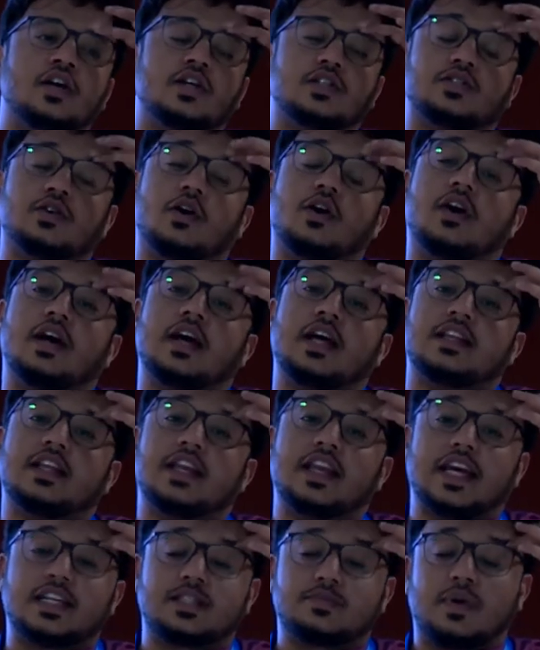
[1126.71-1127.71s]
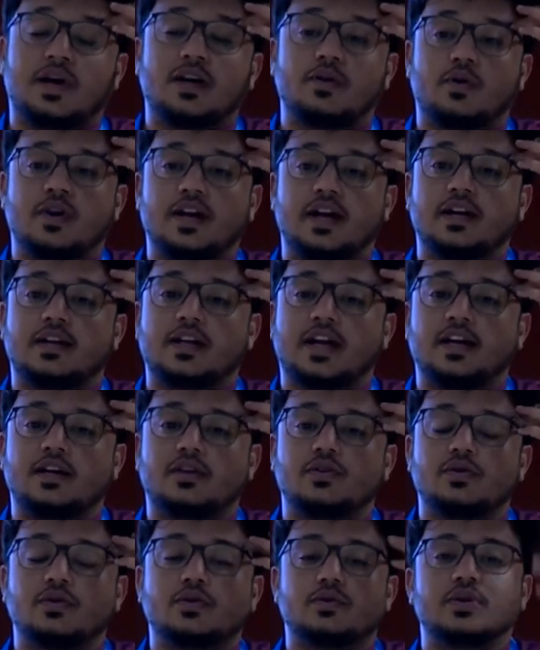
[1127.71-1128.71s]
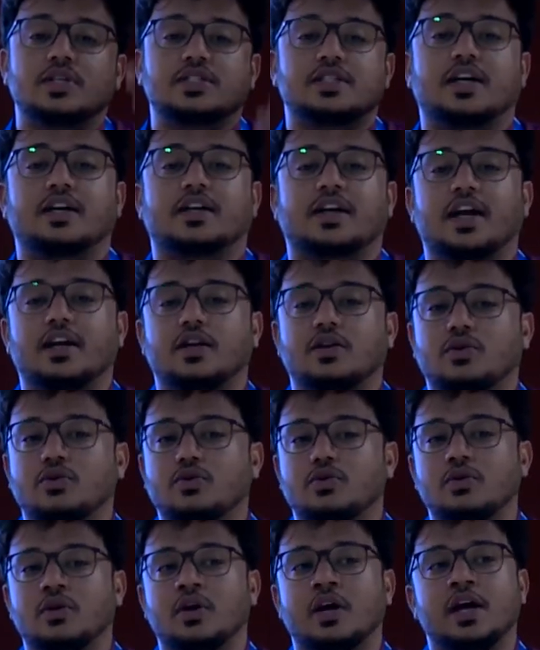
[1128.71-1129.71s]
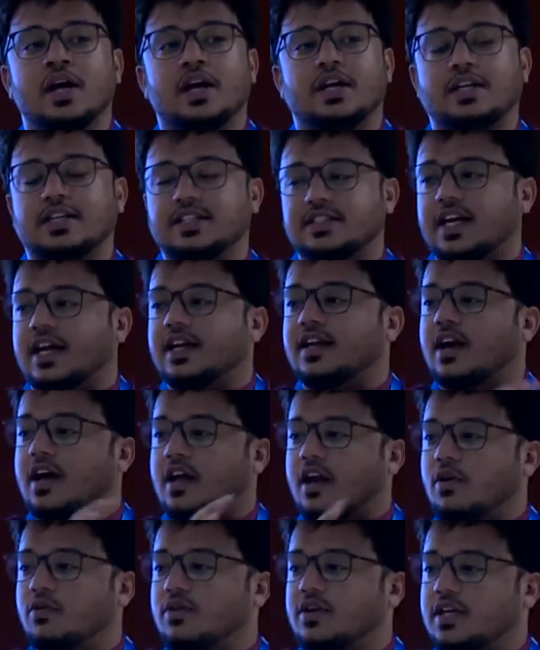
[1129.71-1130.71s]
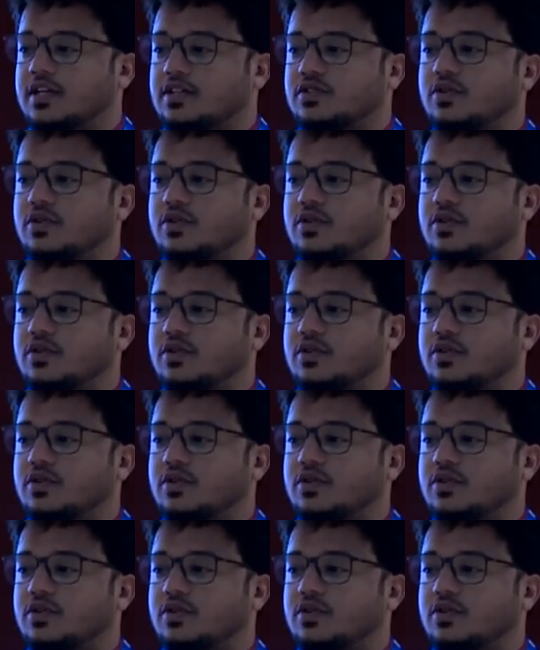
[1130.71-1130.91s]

So in the next part, what I tried to do is I tried to design around it.